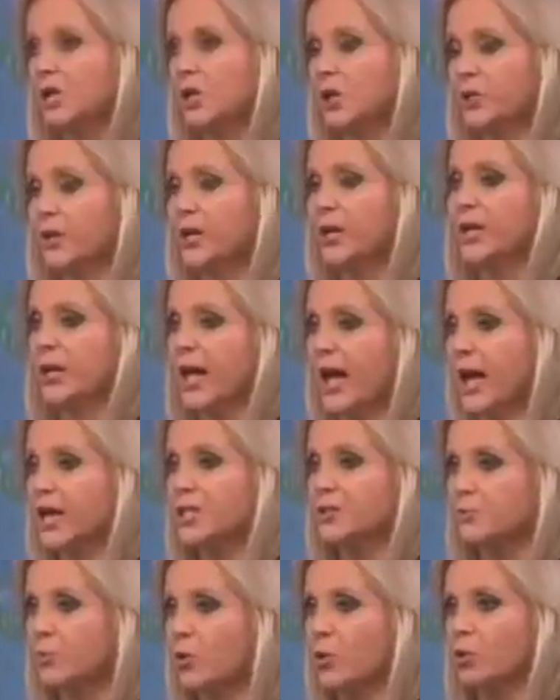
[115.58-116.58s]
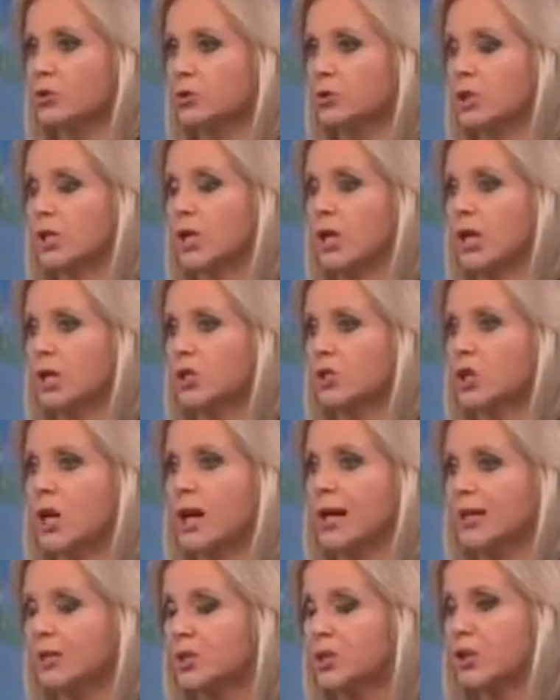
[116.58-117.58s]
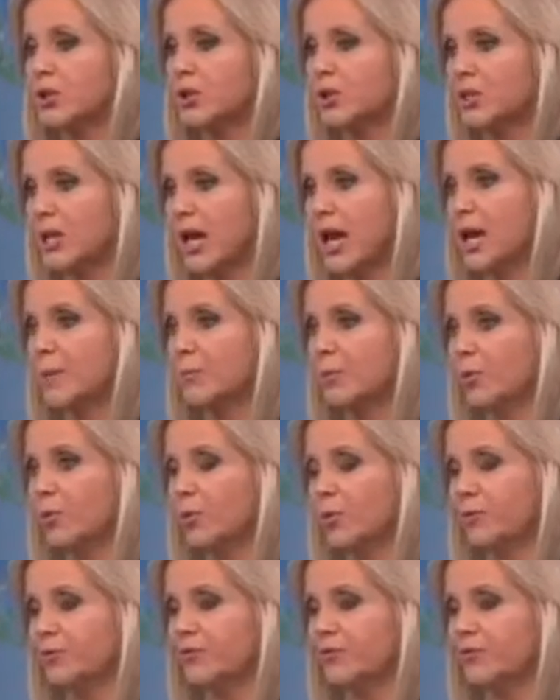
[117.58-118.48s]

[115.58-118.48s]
do you think it has brought China to the table more